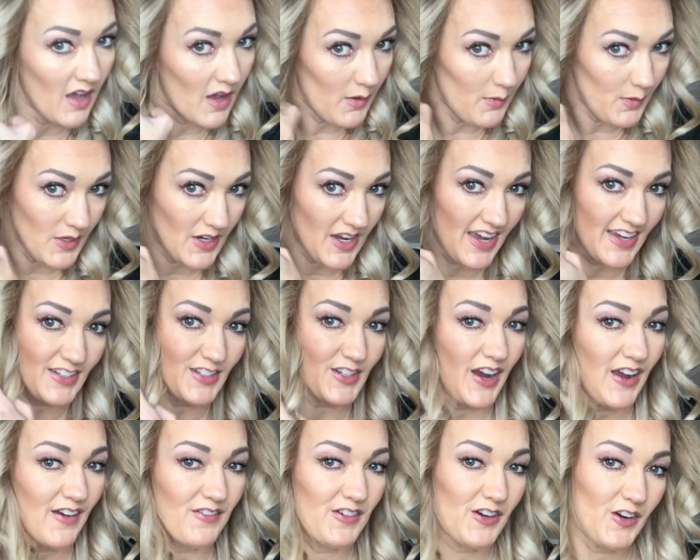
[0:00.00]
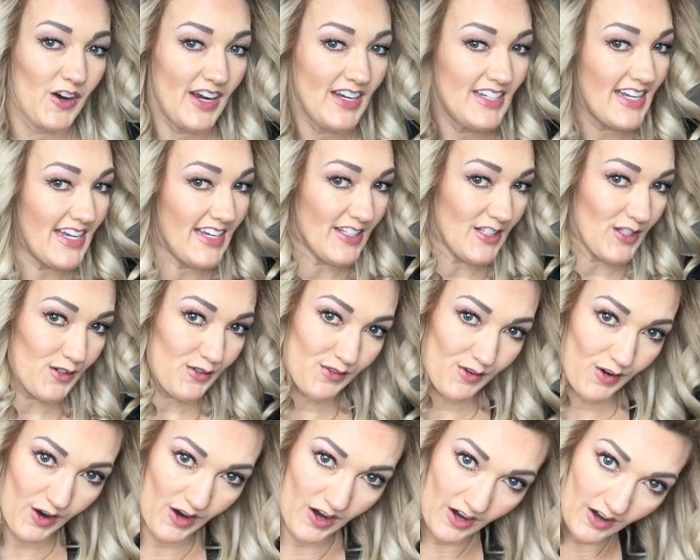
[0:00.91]
Hope you guys are having a great day so
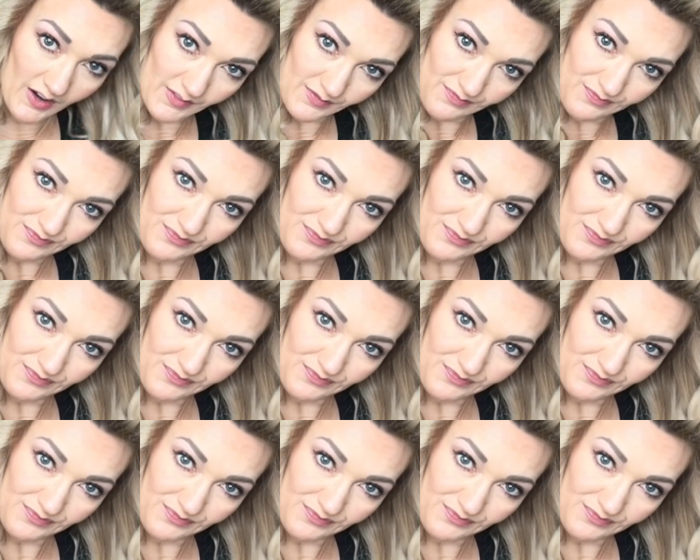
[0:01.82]
far.